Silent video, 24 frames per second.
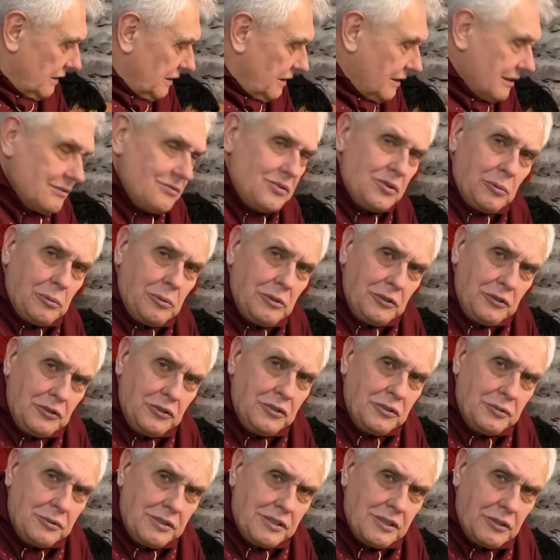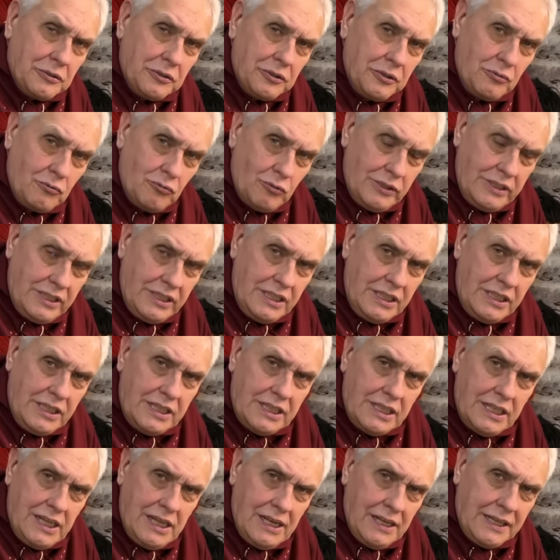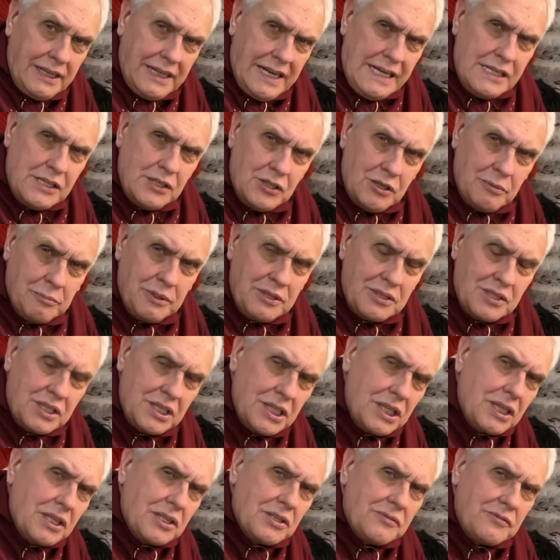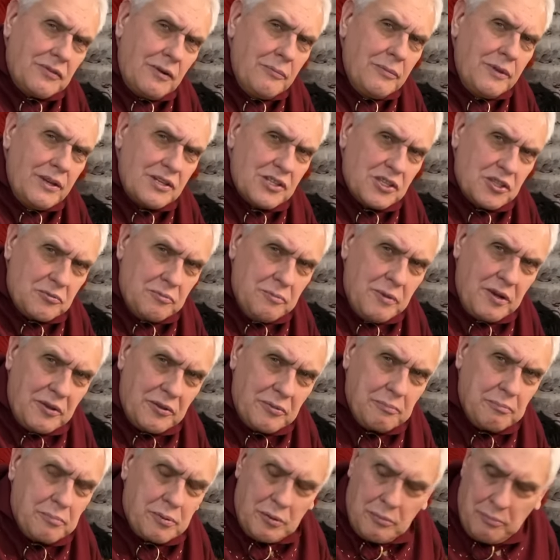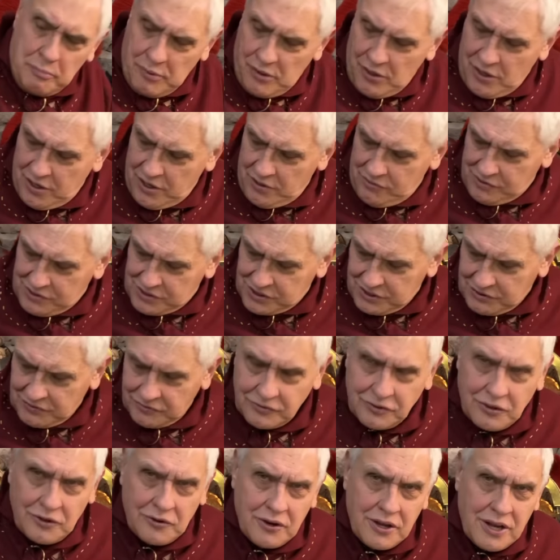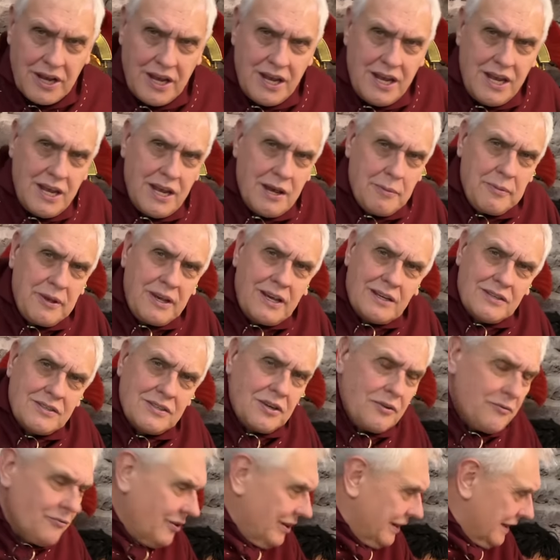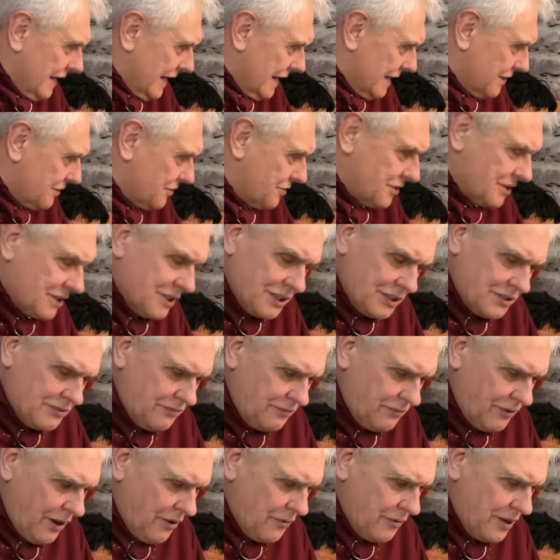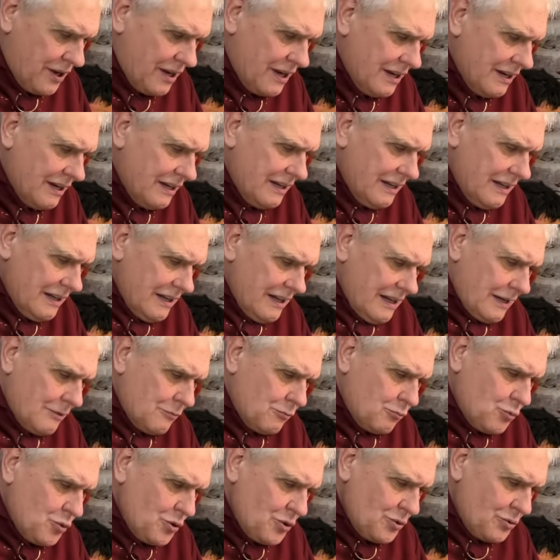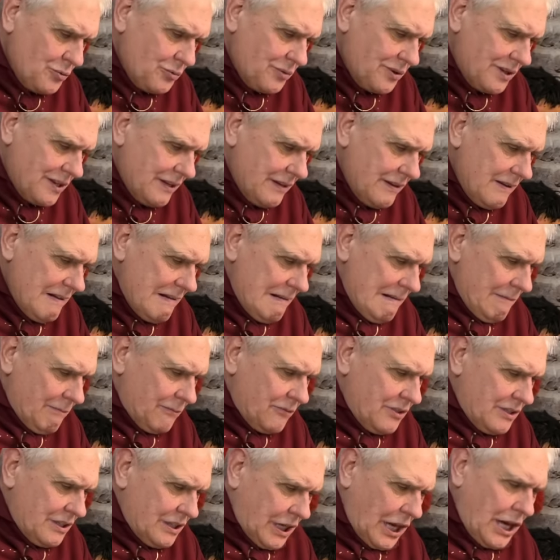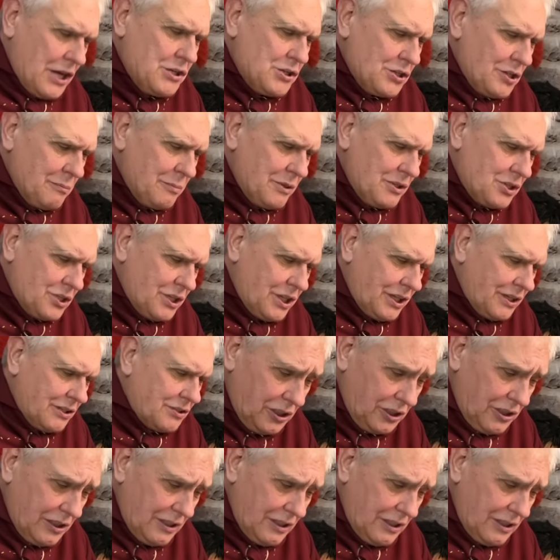So what I'm going to do is I'm going to read case number 6 from the Smith papyrus. I've got it here because it relates to this very wound. Case number 6.